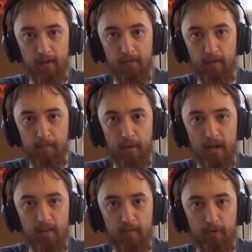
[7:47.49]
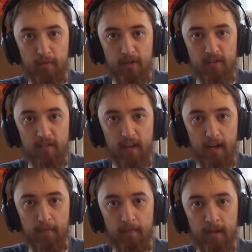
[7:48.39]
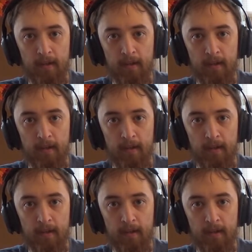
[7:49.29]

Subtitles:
different, but it's pretty much the same.